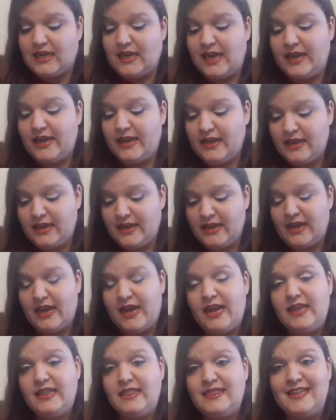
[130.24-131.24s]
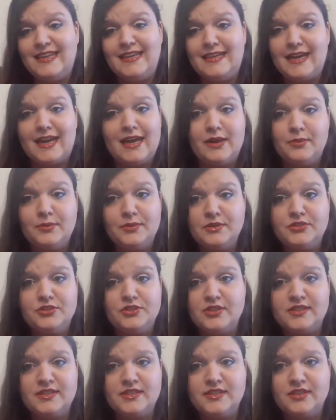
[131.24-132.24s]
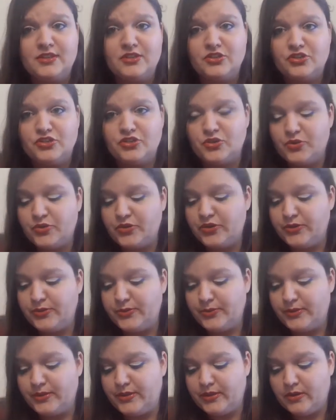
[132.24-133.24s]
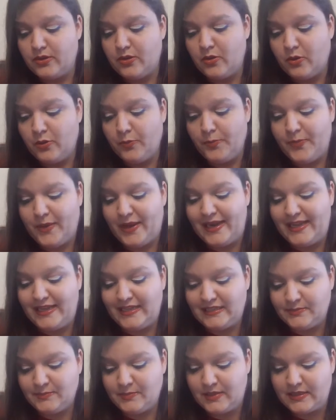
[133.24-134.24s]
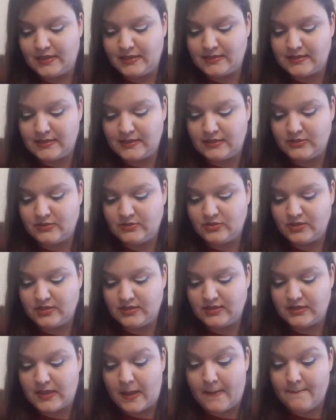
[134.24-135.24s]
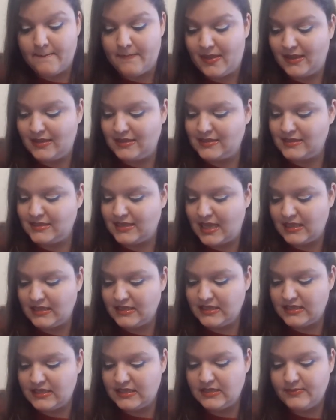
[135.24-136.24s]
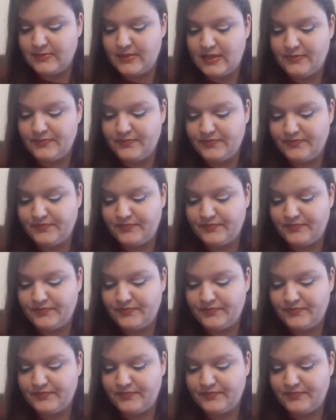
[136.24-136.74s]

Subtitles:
I think I will just show you the whole palette because it just makes sense to me.